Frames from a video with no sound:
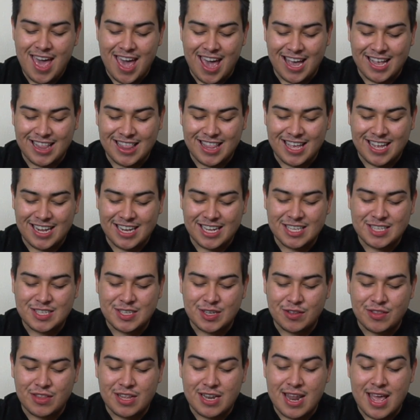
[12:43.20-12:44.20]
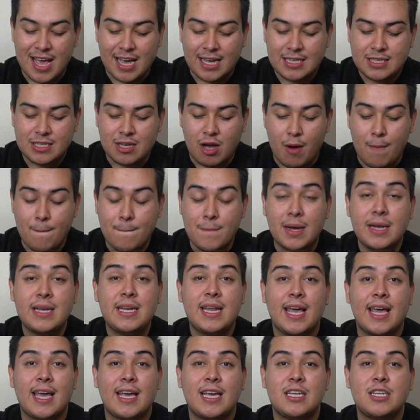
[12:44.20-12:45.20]
And then so the next, on
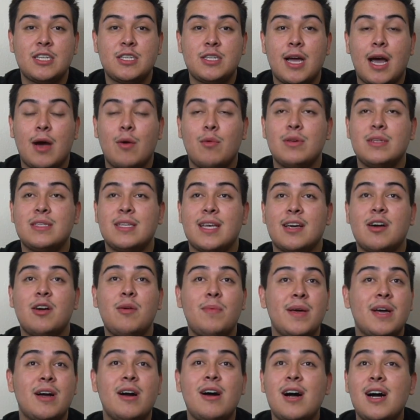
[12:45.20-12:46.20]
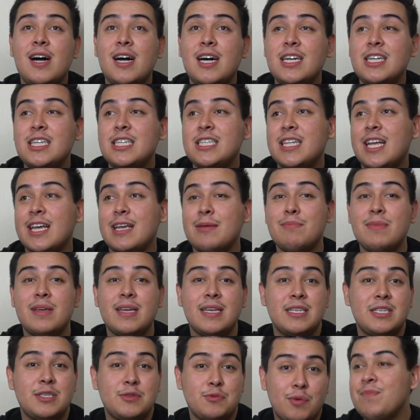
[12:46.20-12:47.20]
Monday, I was like, oh my gosh, like
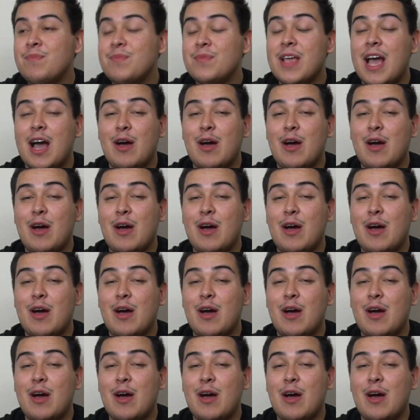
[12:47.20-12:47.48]
miss, what?